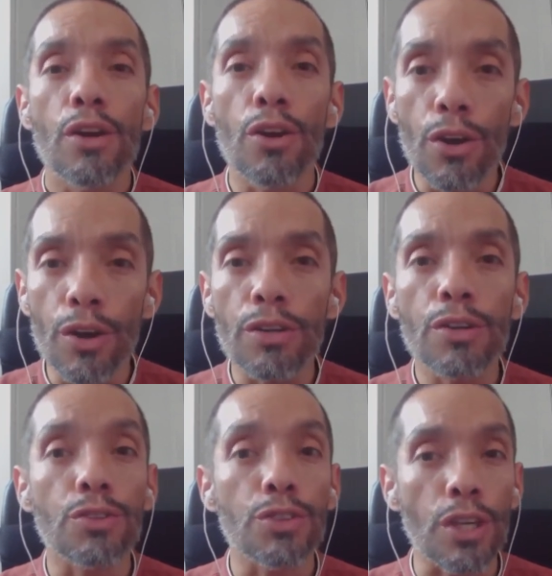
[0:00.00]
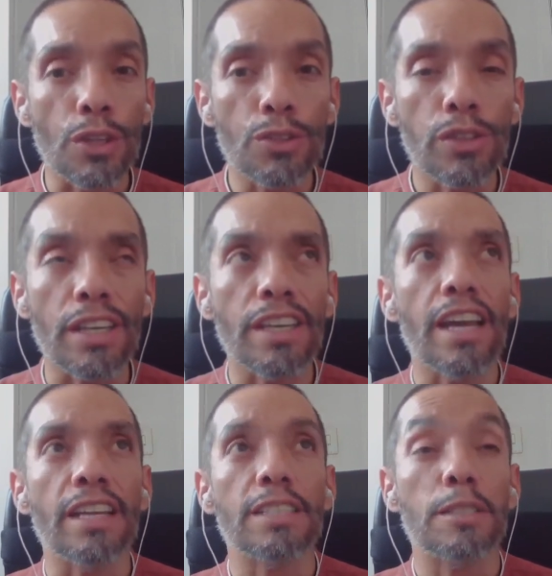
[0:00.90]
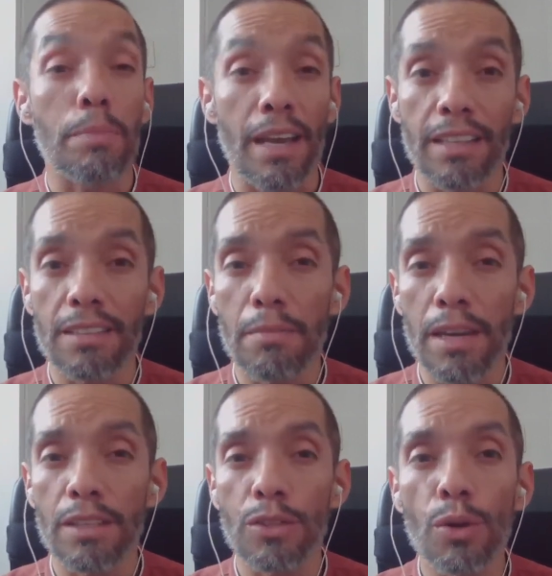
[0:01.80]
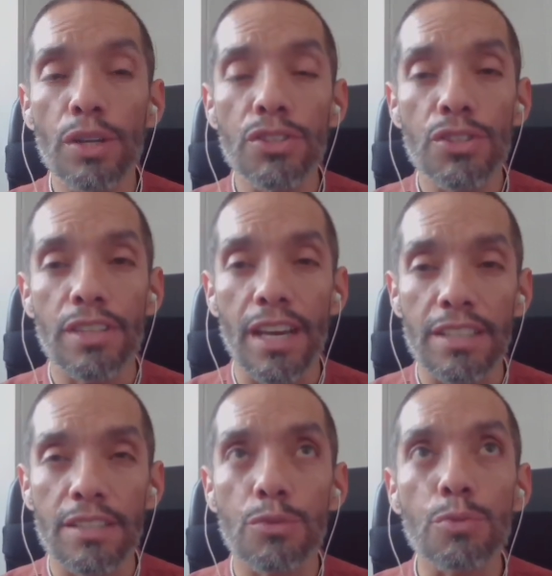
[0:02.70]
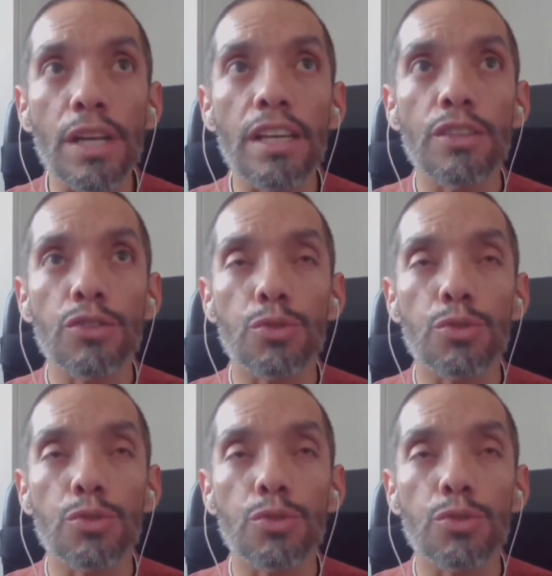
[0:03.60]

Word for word: learn continuously and expand my knowledge. That's really